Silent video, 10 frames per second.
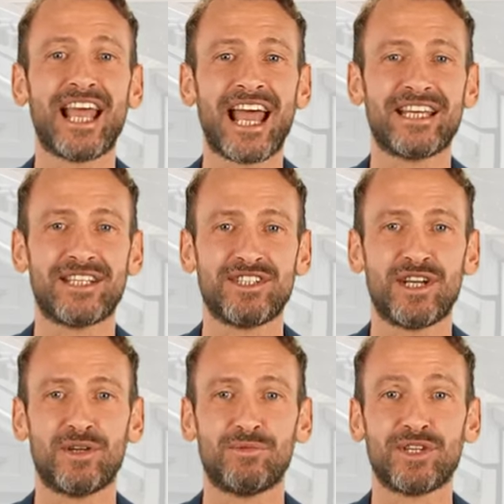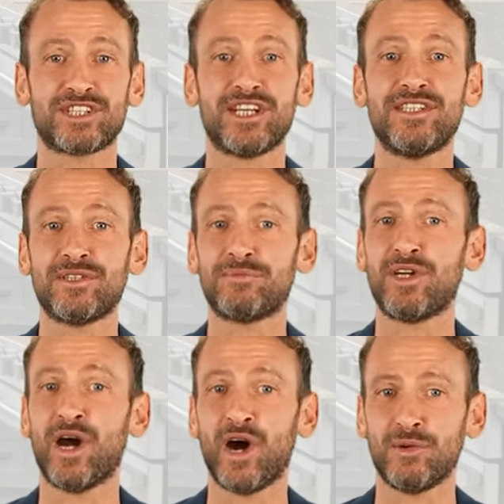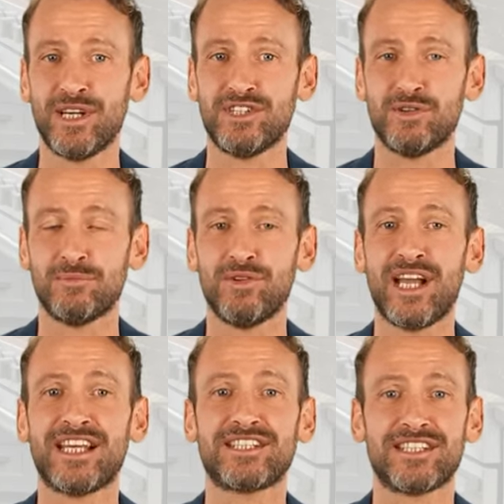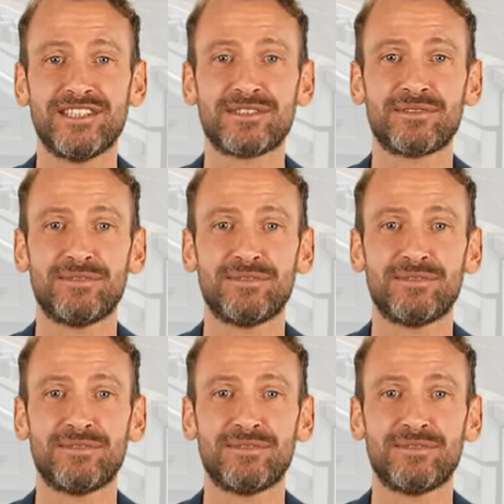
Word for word: and the Durham region for all major appliances.